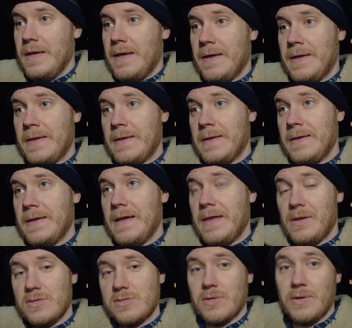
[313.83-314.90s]
Uh, and
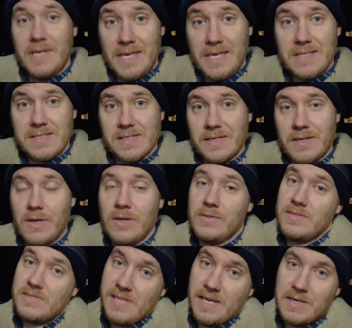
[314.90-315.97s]
also a heater
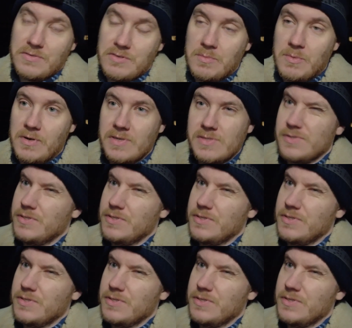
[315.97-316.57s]
on the secondary mirror,